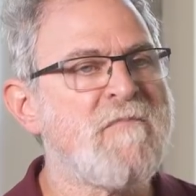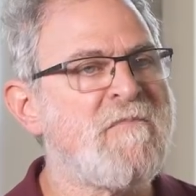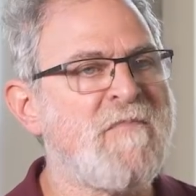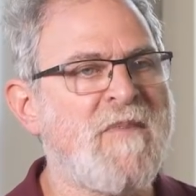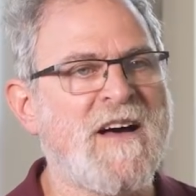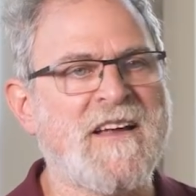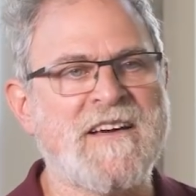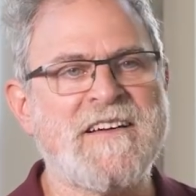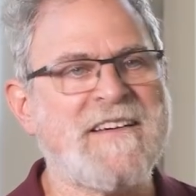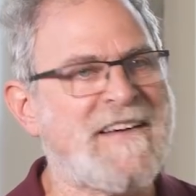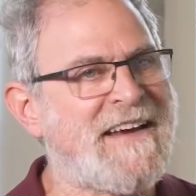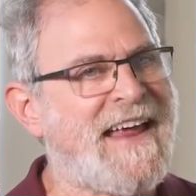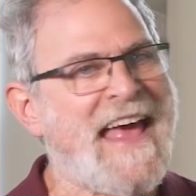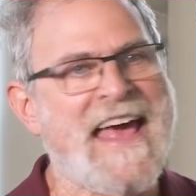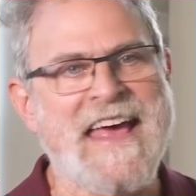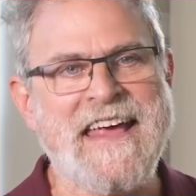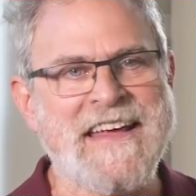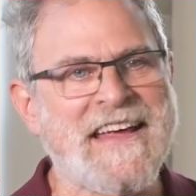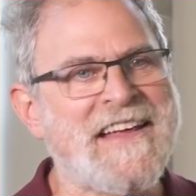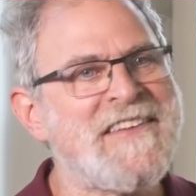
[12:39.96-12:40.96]
But
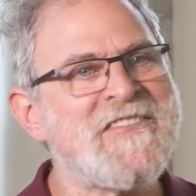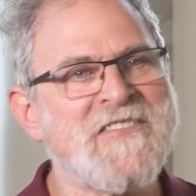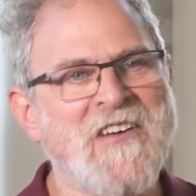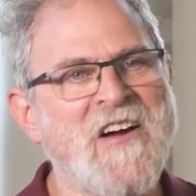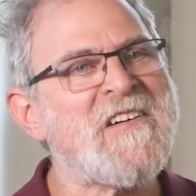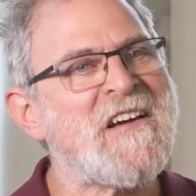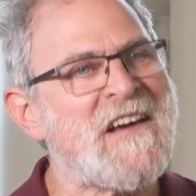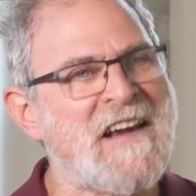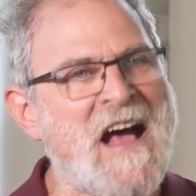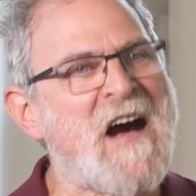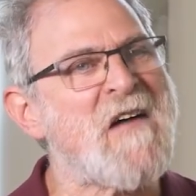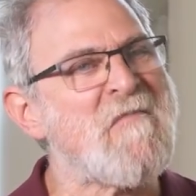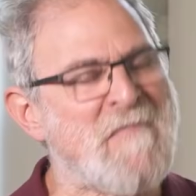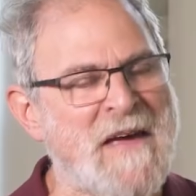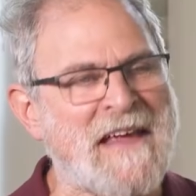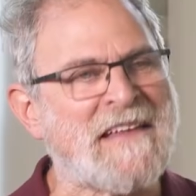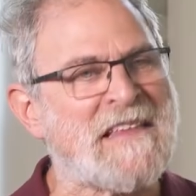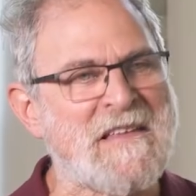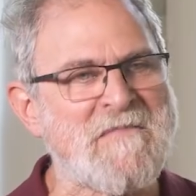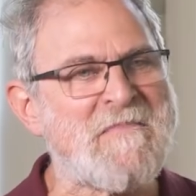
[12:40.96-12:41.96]
hey, it started out
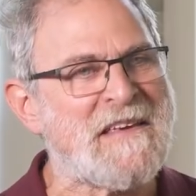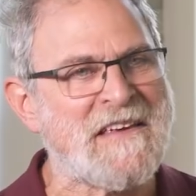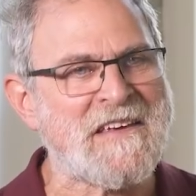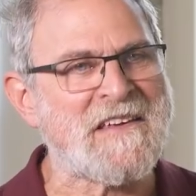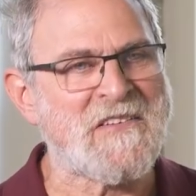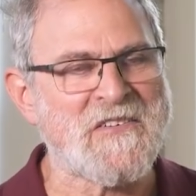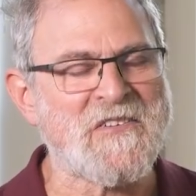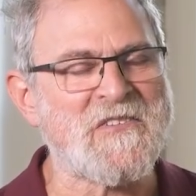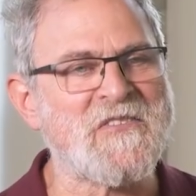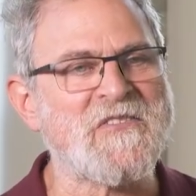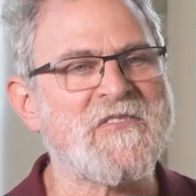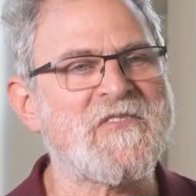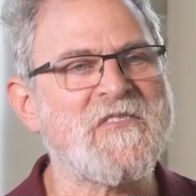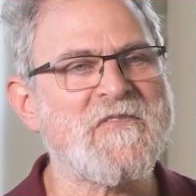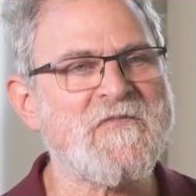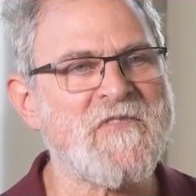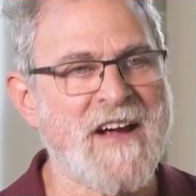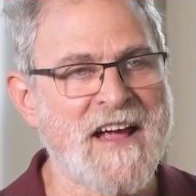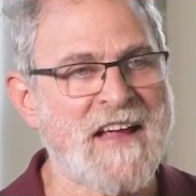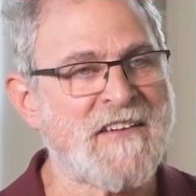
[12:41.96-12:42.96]
mainly being used
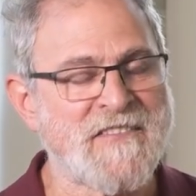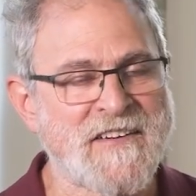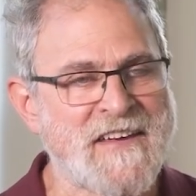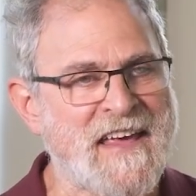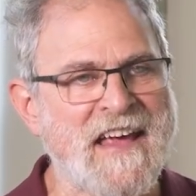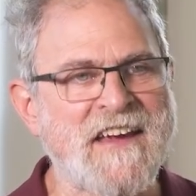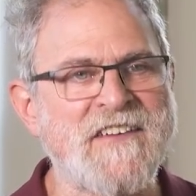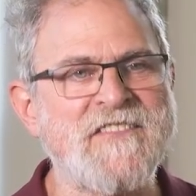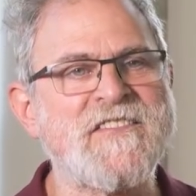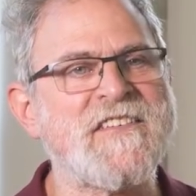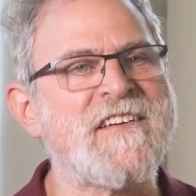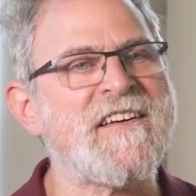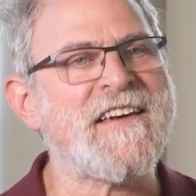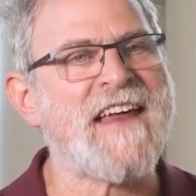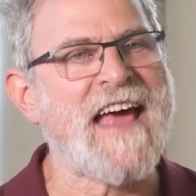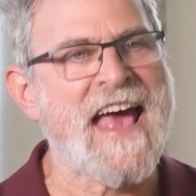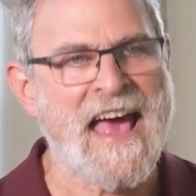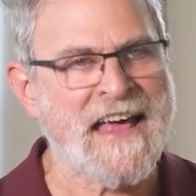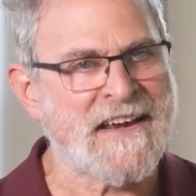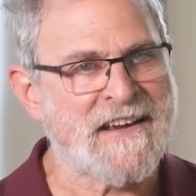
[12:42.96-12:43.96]
for
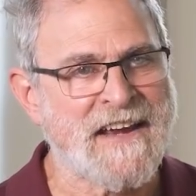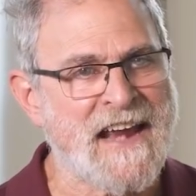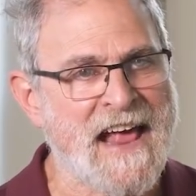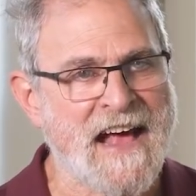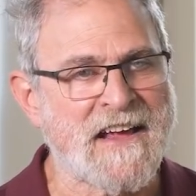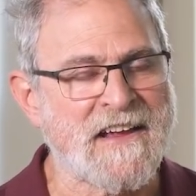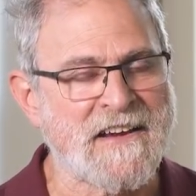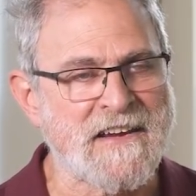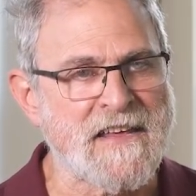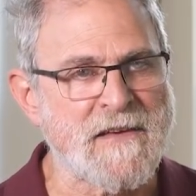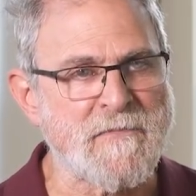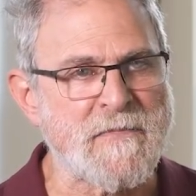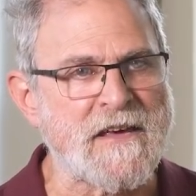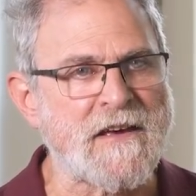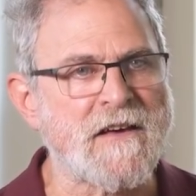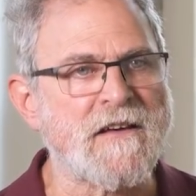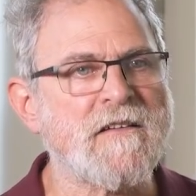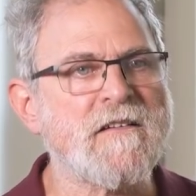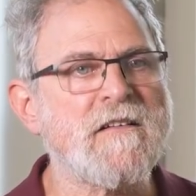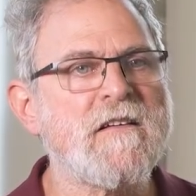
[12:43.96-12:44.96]
education and in
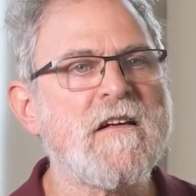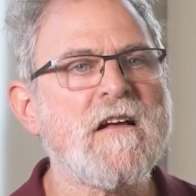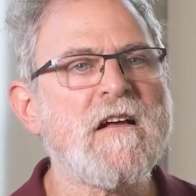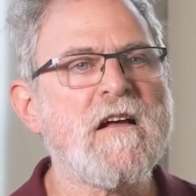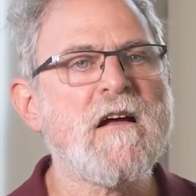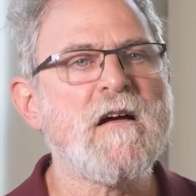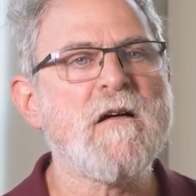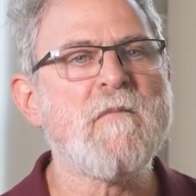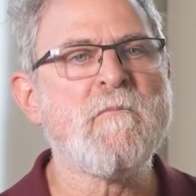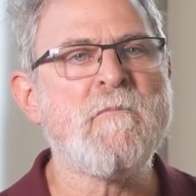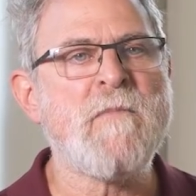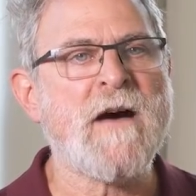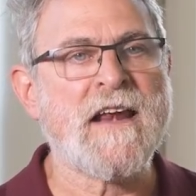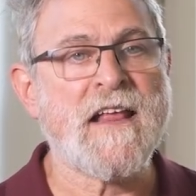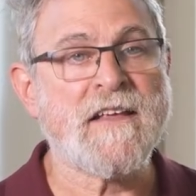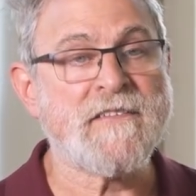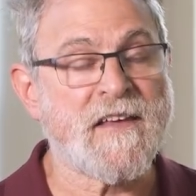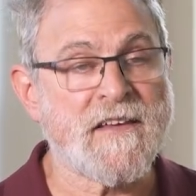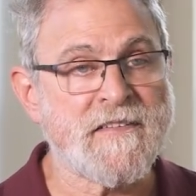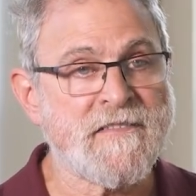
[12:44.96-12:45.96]
academia. But
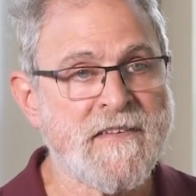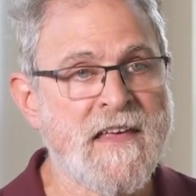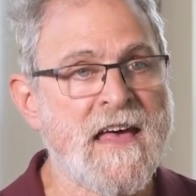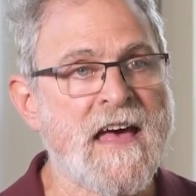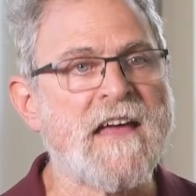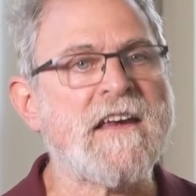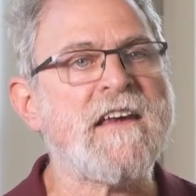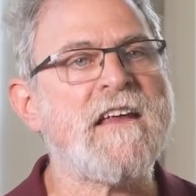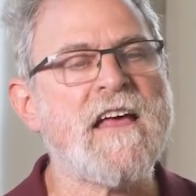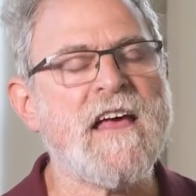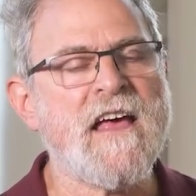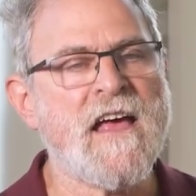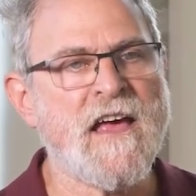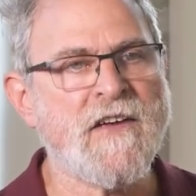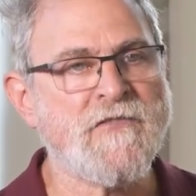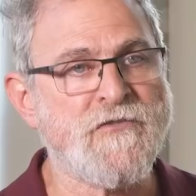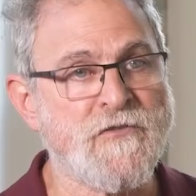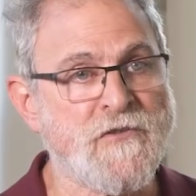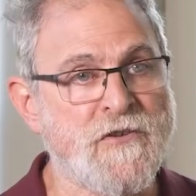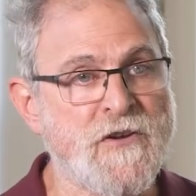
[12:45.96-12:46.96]
as I said,
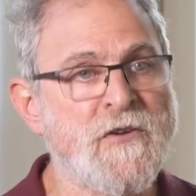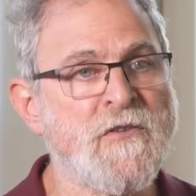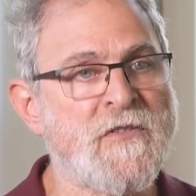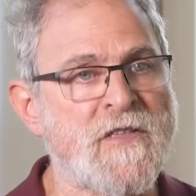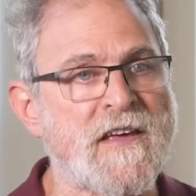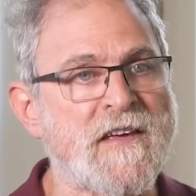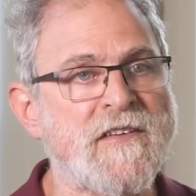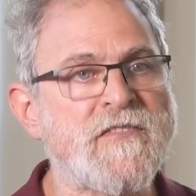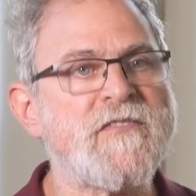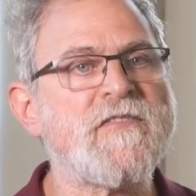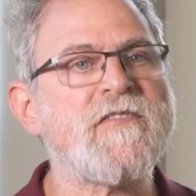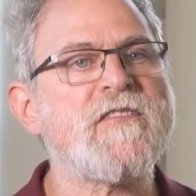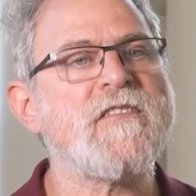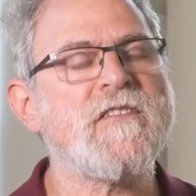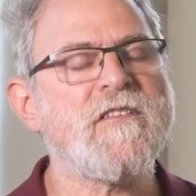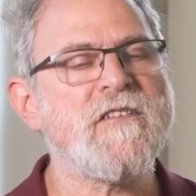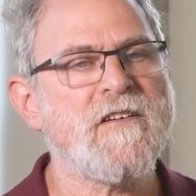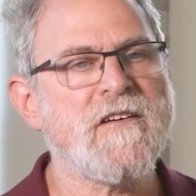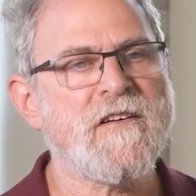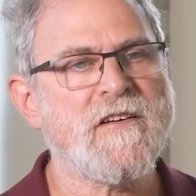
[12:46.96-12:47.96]
as you do this,
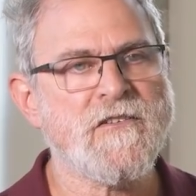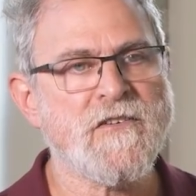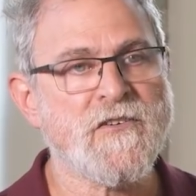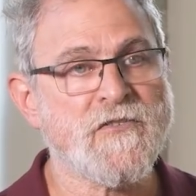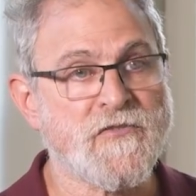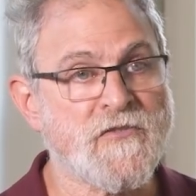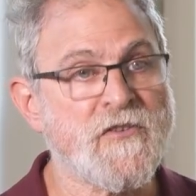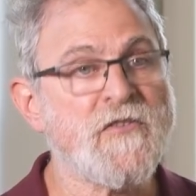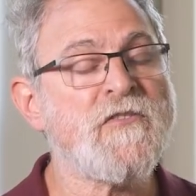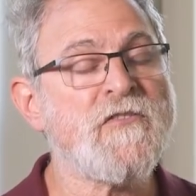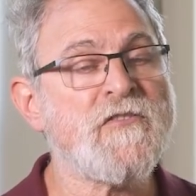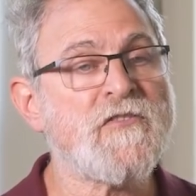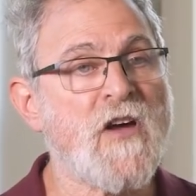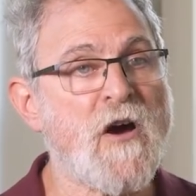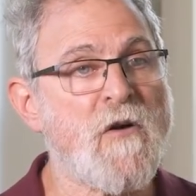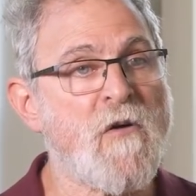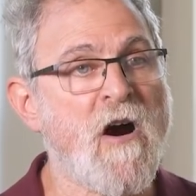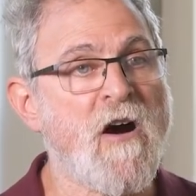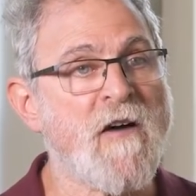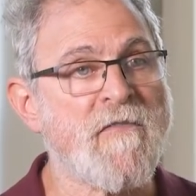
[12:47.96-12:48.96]
your students
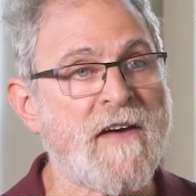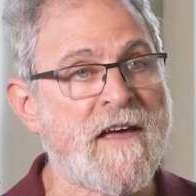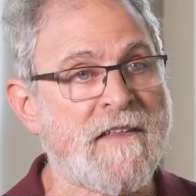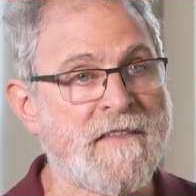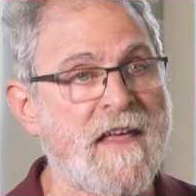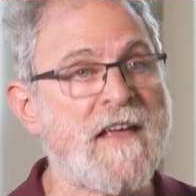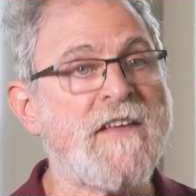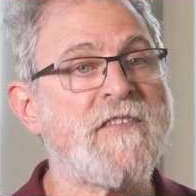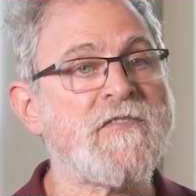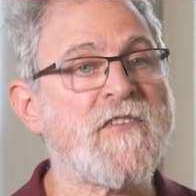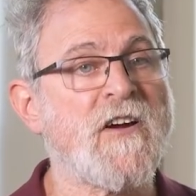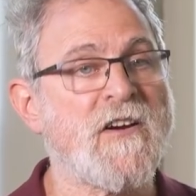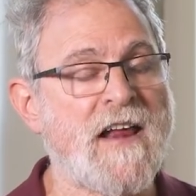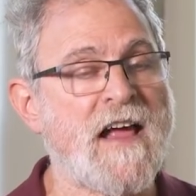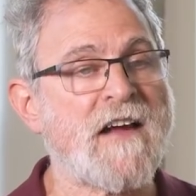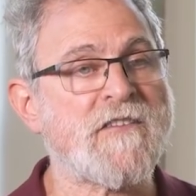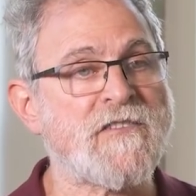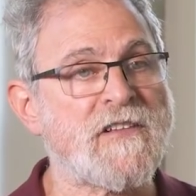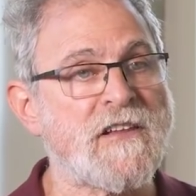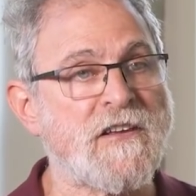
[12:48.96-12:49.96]
go off and they start
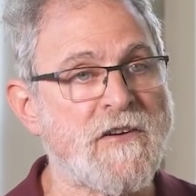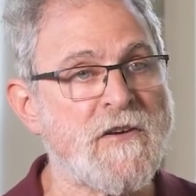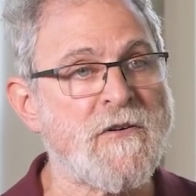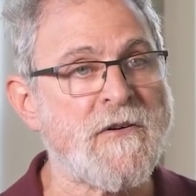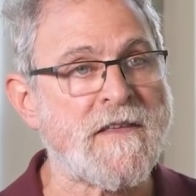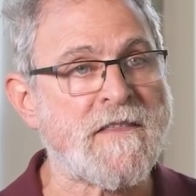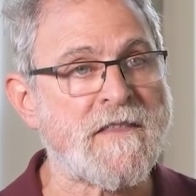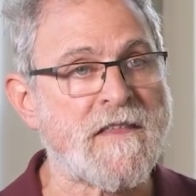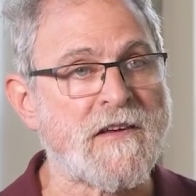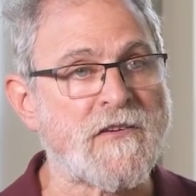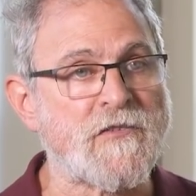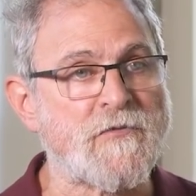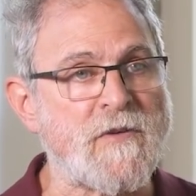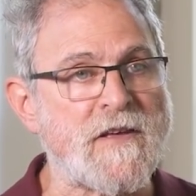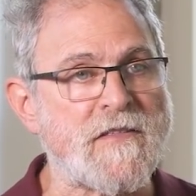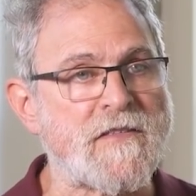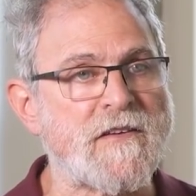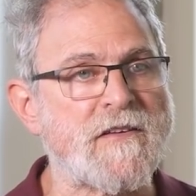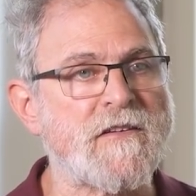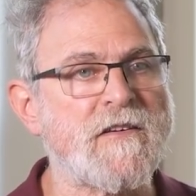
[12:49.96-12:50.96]
actually doing things
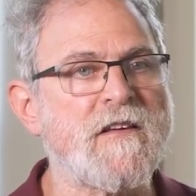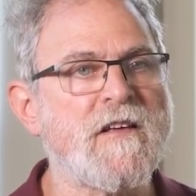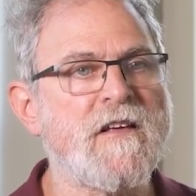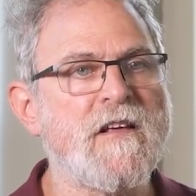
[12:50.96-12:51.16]
with it.